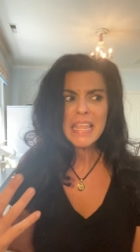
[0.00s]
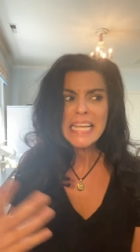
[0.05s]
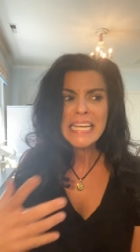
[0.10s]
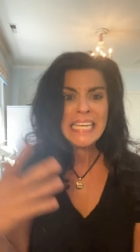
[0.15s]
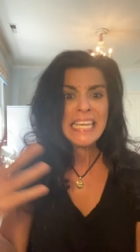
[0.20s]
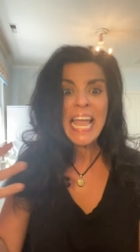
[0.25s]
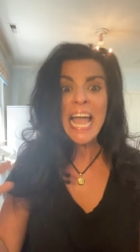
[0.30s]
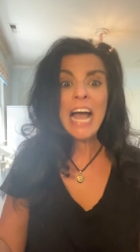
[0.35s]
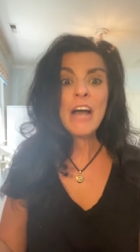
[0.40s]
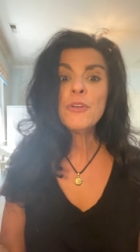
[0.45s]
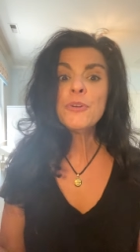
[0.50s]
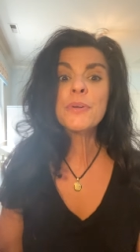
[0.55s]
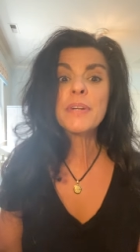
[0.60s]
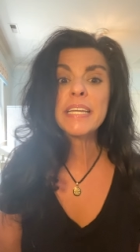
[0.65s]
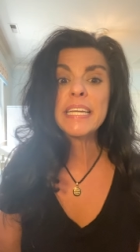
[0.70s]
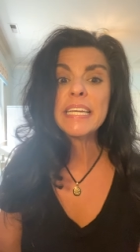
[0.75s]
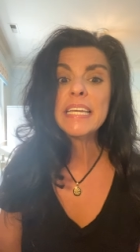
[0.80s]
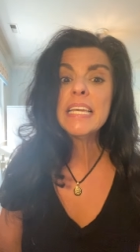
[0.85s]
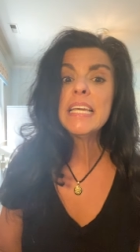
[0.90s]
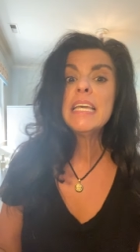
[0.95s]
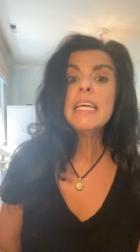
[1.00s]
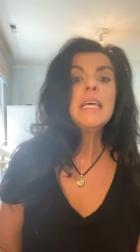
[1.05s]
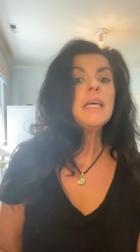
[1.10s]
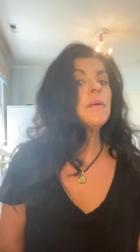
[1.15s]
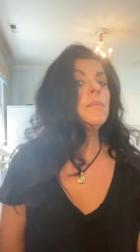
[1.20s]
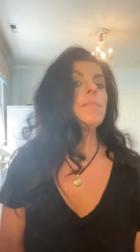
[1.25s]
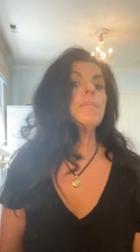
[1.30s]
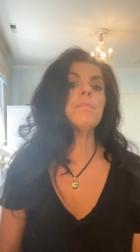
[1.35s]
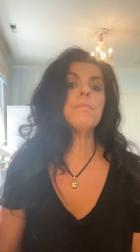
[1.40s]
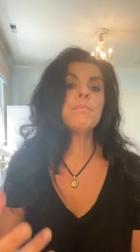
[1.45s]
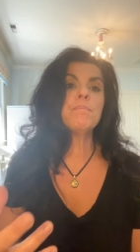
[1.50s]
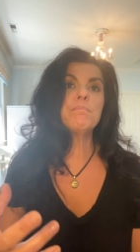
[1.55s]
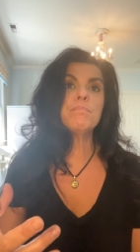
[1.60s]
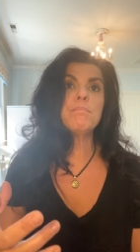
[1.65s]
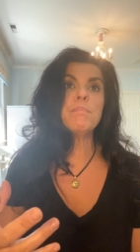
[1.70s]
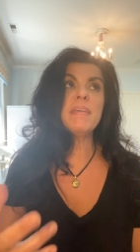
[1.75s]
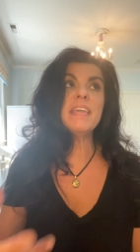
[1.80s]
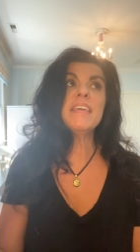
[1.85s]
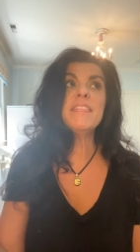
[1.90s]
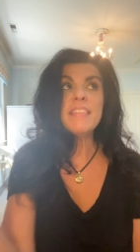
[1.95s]
encountering
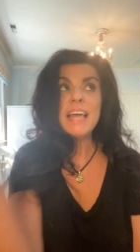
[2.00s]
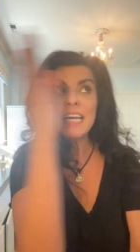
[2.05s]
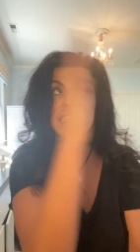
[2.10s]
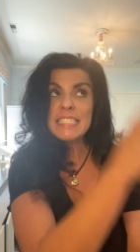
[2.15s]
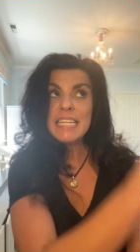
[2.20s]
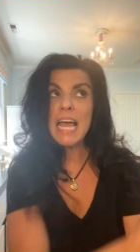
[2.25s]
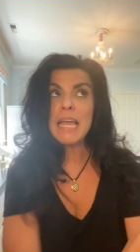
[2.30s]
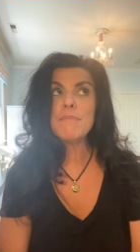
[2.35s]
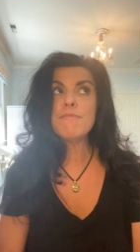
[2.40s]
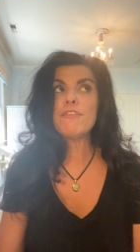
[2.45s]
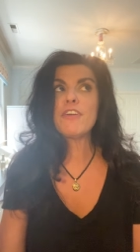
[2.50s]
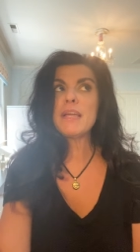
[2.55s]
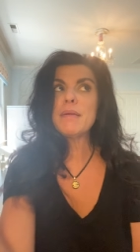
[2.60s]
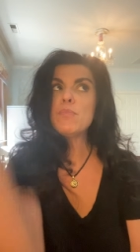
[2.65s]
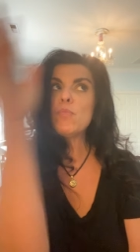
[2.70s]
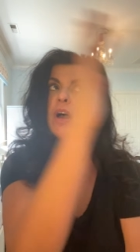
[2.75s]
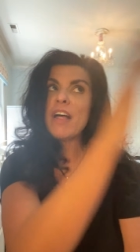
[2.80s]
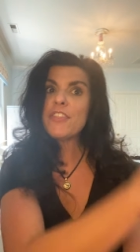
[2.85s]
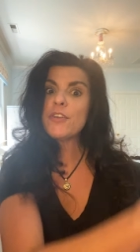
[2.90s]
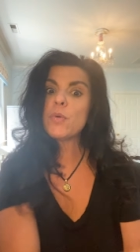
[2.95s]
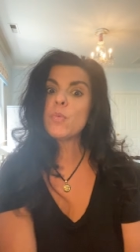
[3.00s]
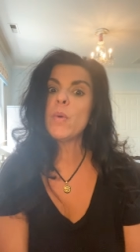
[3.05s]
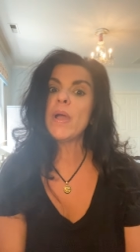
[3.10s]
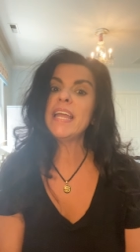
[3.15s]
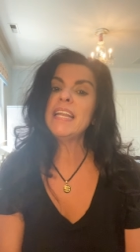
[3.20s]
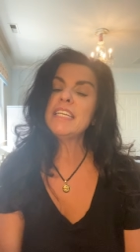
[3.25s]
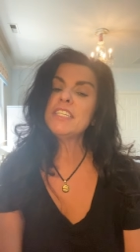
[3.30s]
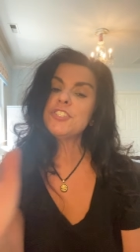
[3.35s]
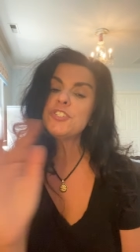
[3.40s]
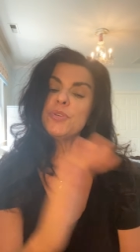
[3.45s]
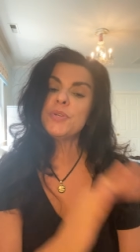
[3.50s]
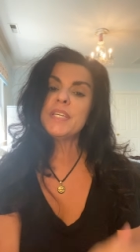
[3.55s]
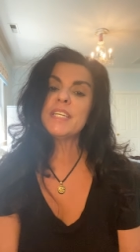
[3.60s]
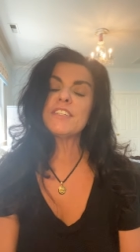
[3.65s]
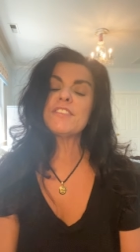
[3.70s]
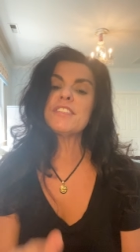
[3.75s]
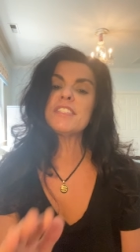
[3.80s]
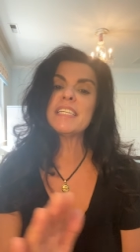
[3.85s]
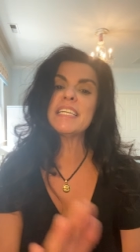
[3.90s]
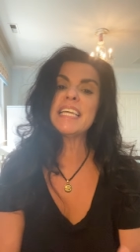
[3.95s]
in that time frame while they're waiting 2
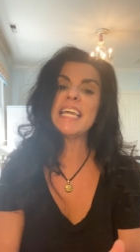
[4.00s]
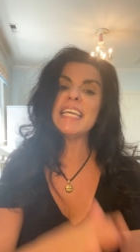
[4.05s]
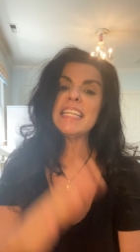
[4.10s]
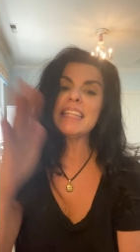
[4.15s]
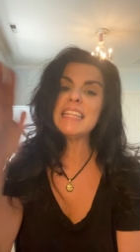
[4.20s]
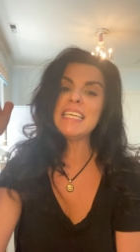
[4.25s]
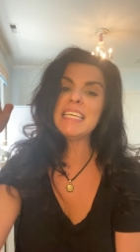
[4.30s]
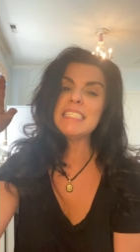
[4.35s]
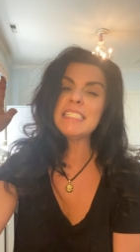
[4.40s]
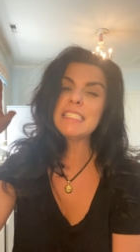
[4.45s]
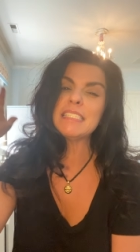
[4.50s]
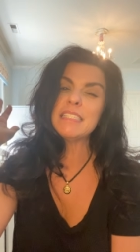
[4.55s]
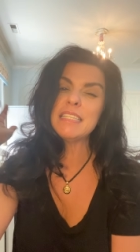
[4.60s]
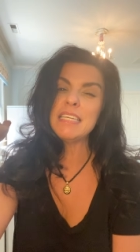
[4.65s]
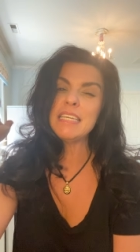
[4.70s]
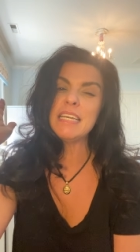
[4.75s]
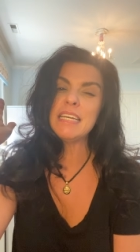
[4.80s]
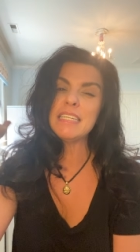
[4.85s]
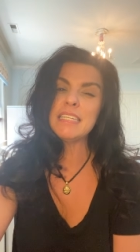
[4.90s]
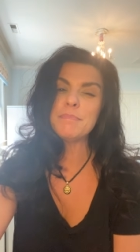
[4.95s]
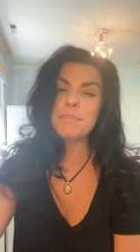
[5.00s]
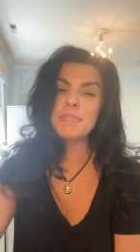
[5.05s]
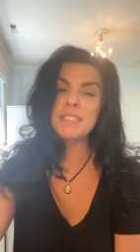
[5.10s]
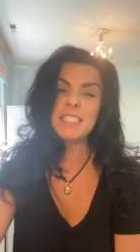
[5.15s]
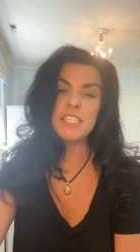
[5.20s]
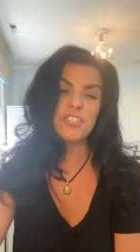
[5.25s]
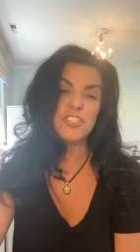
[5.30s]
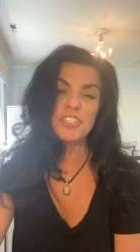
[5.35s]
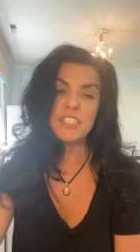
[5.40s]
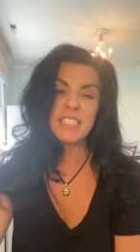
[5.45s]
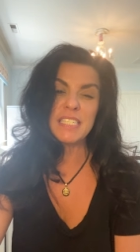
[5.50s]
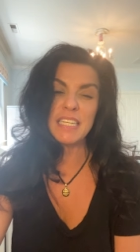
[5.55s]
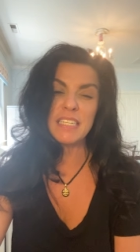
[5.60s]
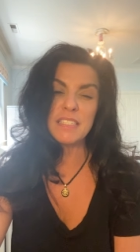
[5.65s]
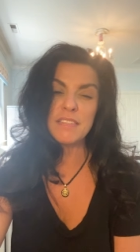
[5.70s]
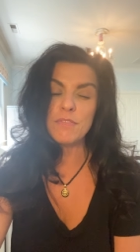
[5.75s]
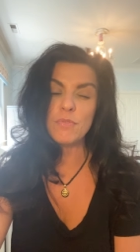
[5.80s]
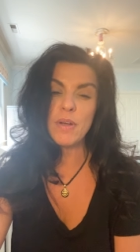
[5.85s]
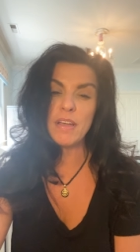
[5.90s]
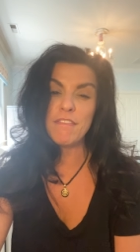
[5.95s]
years to get the positional
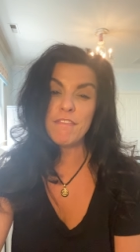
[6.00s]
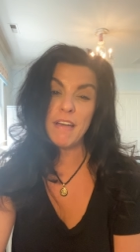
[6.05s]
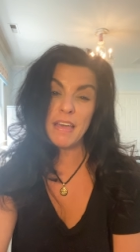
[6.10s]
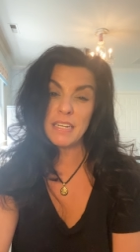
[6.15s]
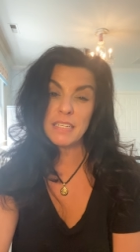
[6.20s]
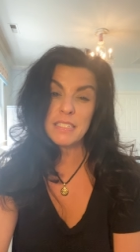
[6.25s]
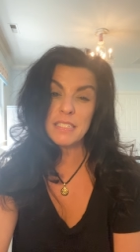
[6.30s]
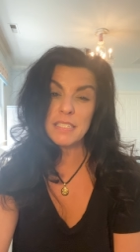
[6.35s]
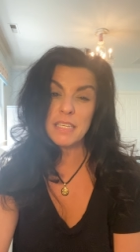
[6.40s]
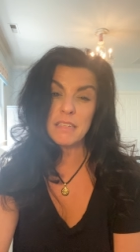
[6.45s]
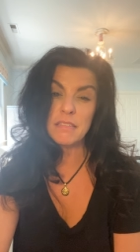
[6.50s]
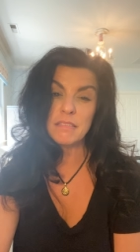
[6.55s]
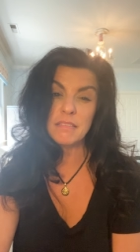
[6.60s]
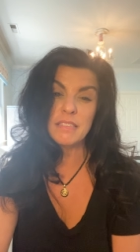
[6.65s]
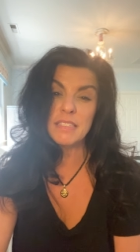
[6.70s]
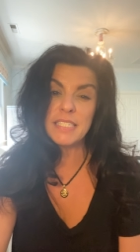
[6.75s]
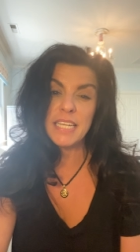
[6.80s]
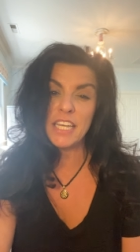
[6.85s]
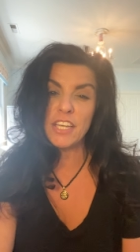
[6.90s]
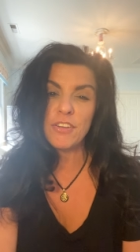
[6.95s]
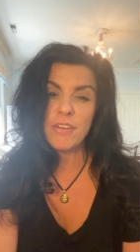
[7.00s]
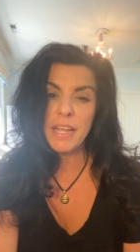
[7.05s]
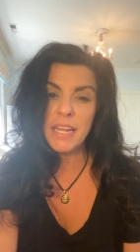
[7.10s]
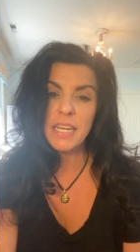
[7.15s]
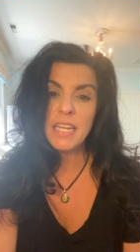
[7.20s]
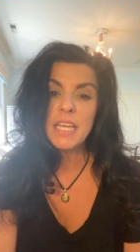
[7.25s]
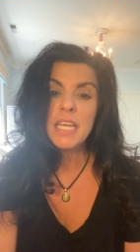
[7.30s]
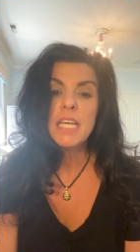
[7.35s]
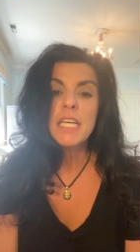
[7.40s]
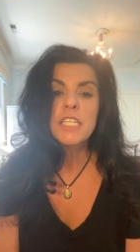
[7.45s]
sounds of Y phonics skill in second grade.